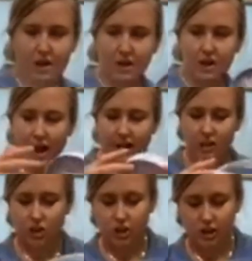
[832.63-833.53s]
little
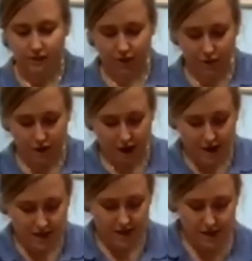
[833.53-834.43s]
extra stuff going on
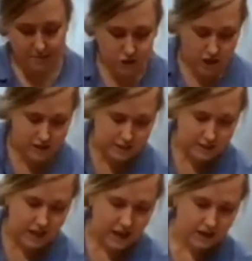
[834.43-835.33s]
in here. Let me try this
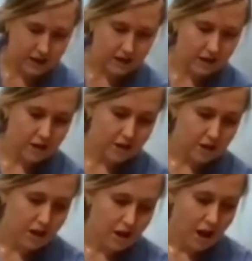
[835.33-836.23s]
again.
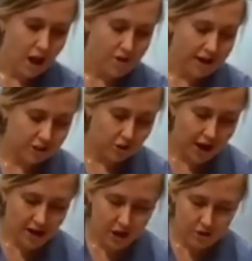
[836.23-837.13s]
All right, so
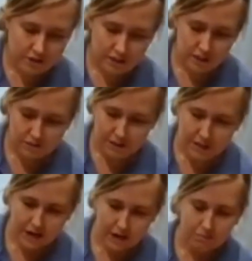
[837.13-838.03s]
I closed it a little bit
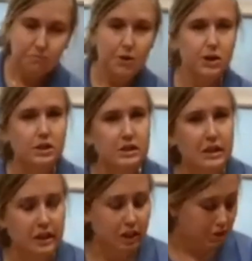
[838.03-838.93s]
tighter. There's still
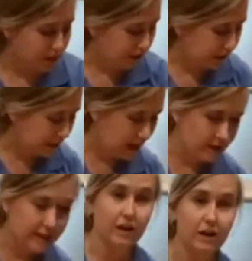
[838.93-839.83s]
a little bit leaking
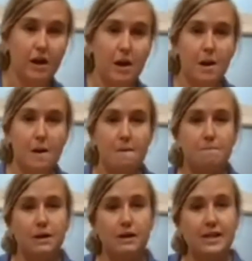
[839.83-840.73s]
on here,
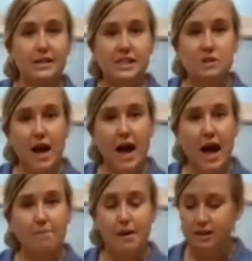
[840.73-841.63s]
but let's see what
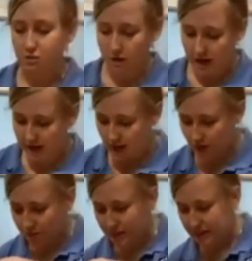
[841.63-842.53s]
happens when I get,
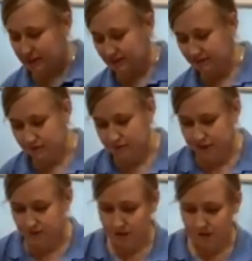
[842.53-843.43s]
oopsies, spilled some